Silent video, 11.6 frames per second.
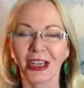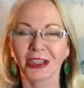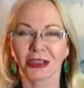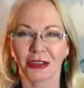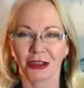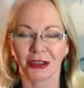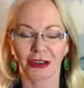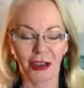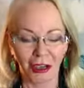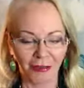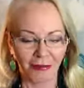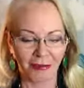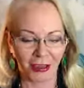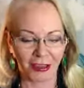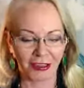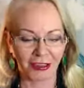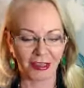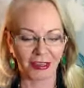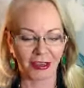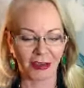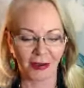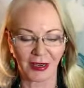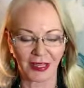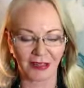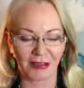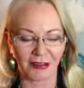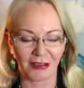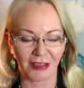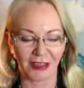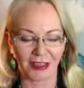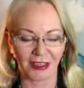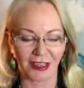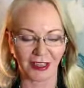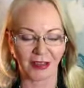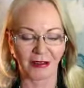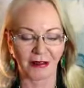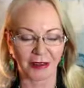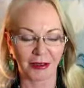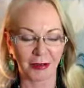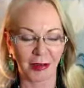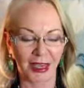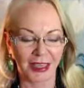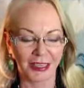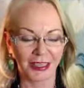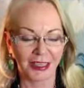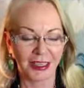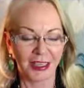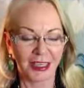it through first is always a good thing with Mars.